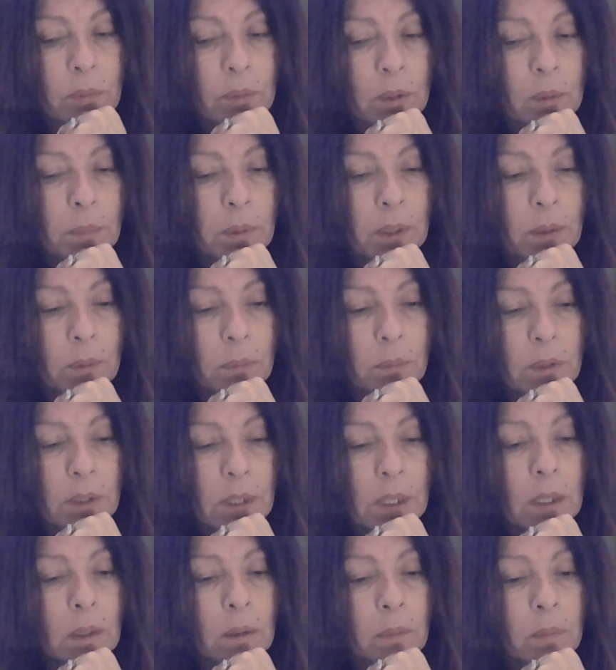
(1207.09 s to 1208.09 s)
about
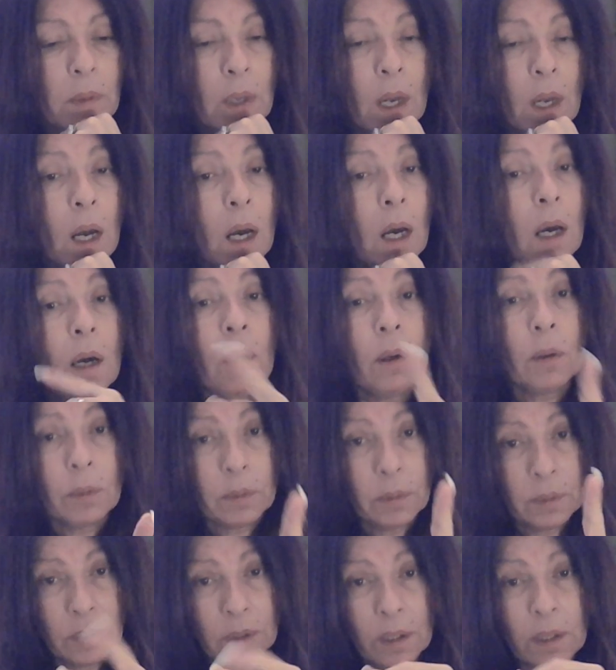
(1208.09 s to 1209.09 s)
reading.
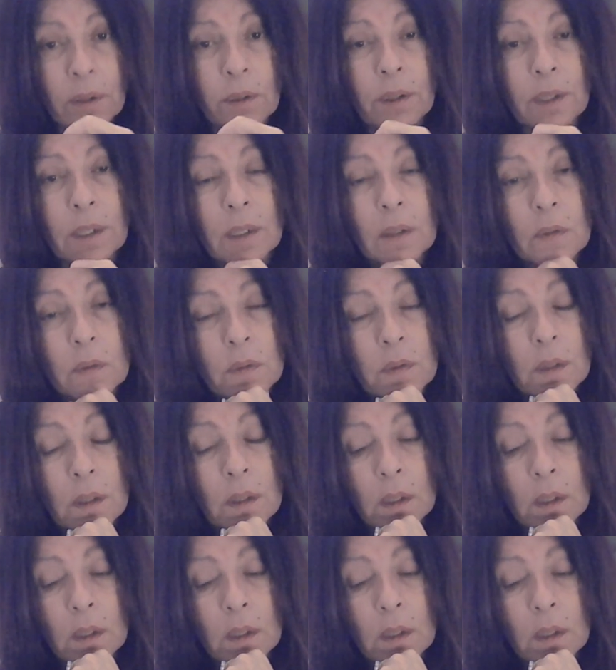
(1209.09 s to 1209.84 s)
Oh, here it is.